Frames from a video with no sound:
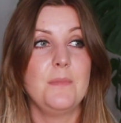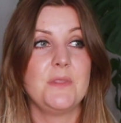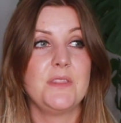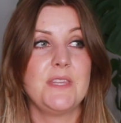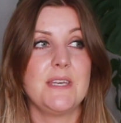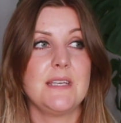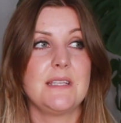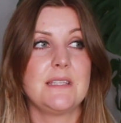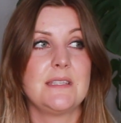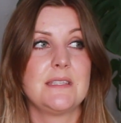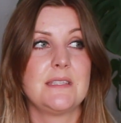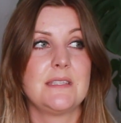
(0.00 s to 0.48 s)

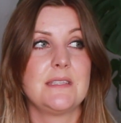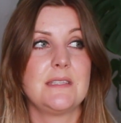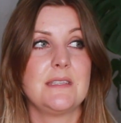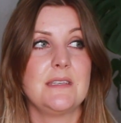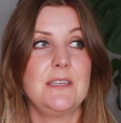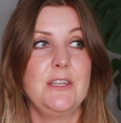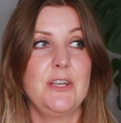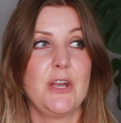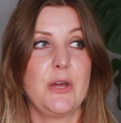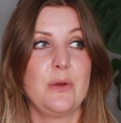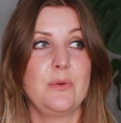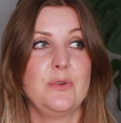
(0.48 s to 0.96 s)
This
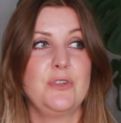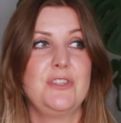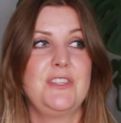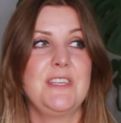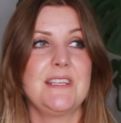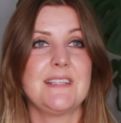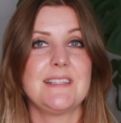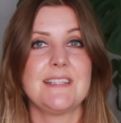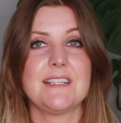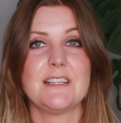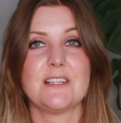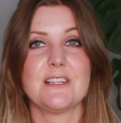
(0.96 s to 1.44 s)

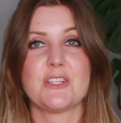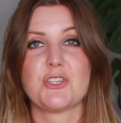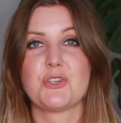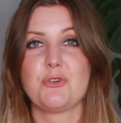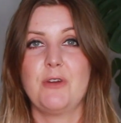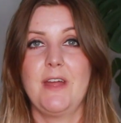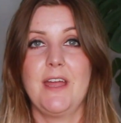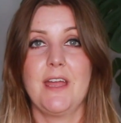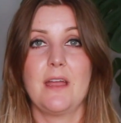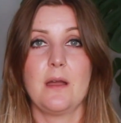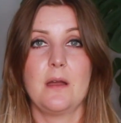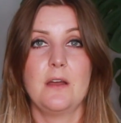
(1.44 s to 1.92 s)
little
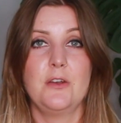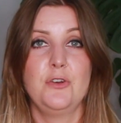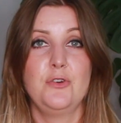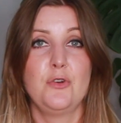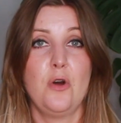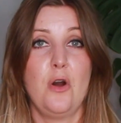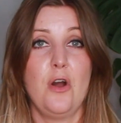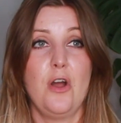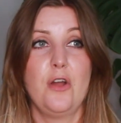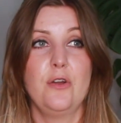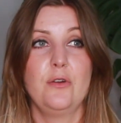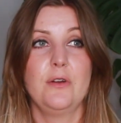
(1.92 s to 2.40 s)
trick
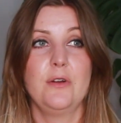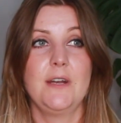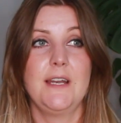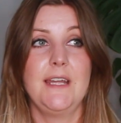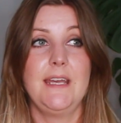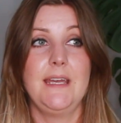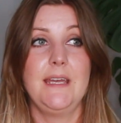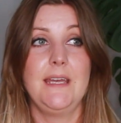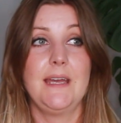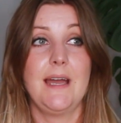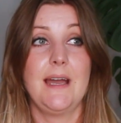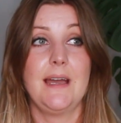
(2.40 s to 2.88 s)
not
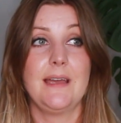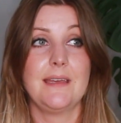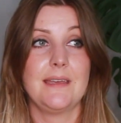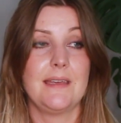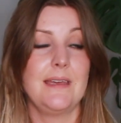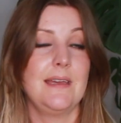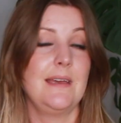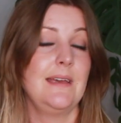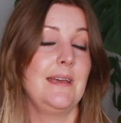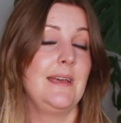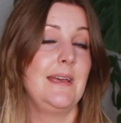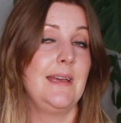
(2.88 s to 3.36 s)
only
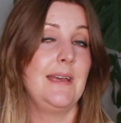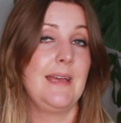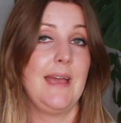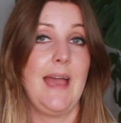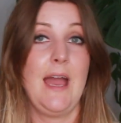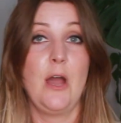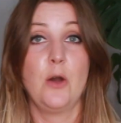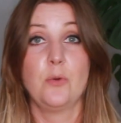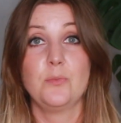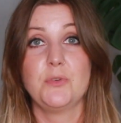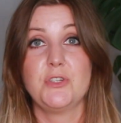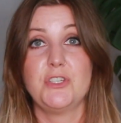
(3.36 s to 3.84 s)

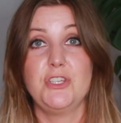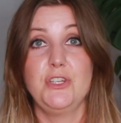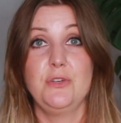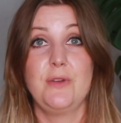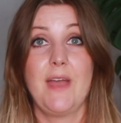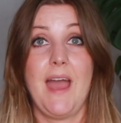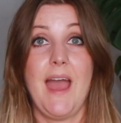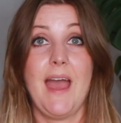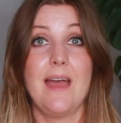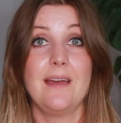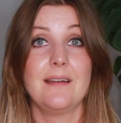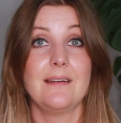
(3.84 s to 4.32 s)
helps you
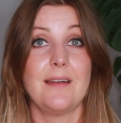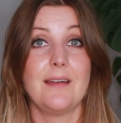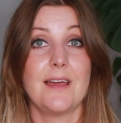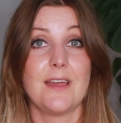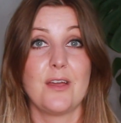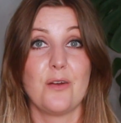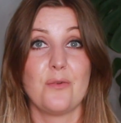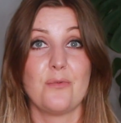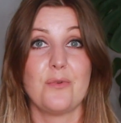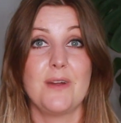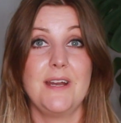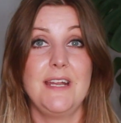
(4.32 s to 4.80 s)
get
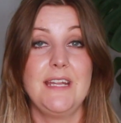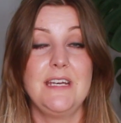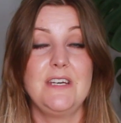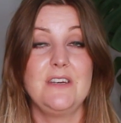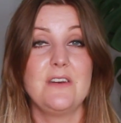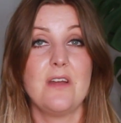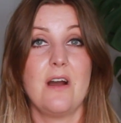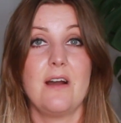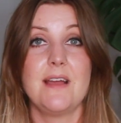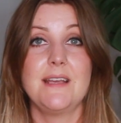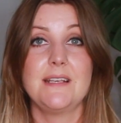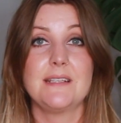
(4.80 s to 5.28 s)
like a really
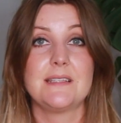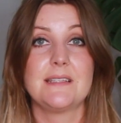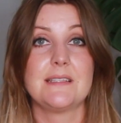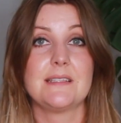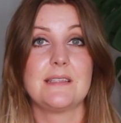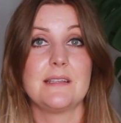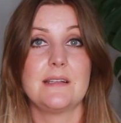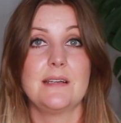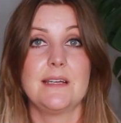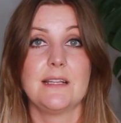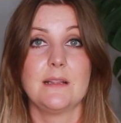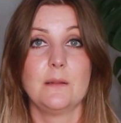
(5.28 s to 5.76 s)

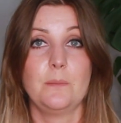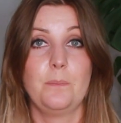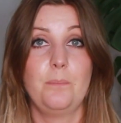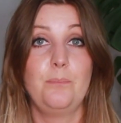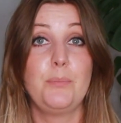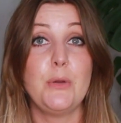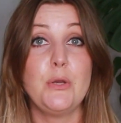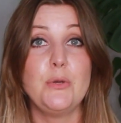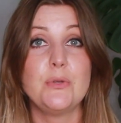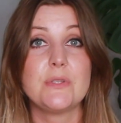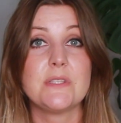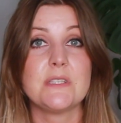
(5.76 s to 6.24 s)
nice little
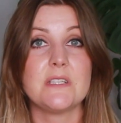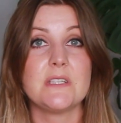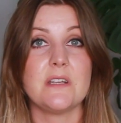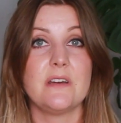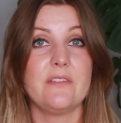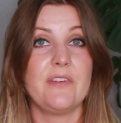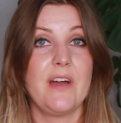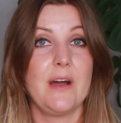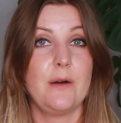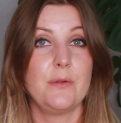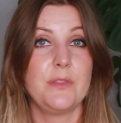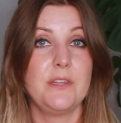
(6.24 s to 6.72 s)
boost
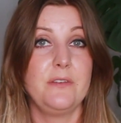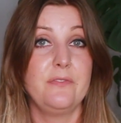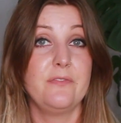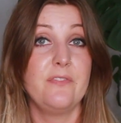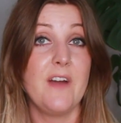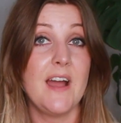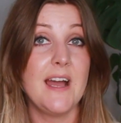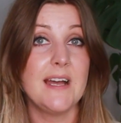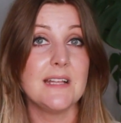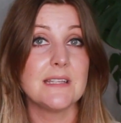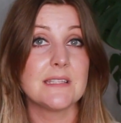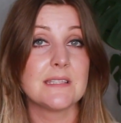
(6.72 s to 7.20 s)
of healthy
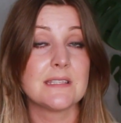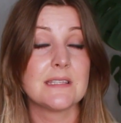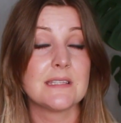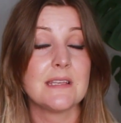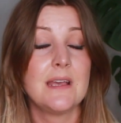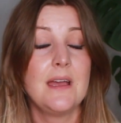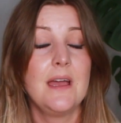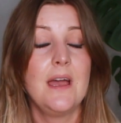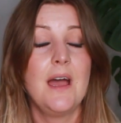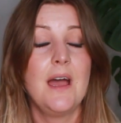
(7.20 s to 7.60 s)
fats,